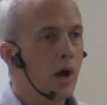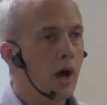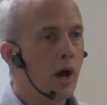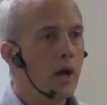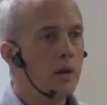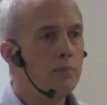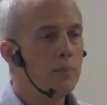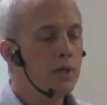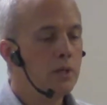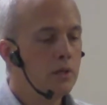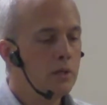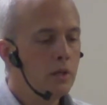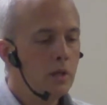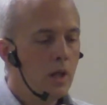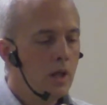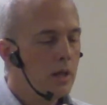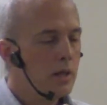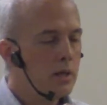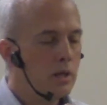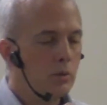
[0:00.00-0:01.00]
I mean,
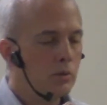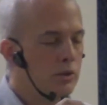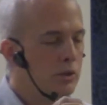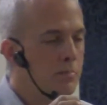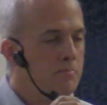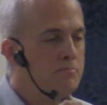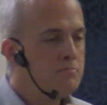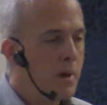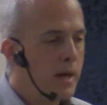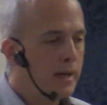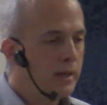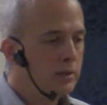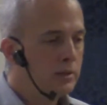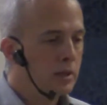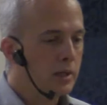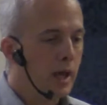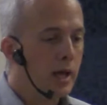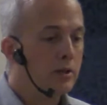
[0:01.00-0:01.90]
it was amazing,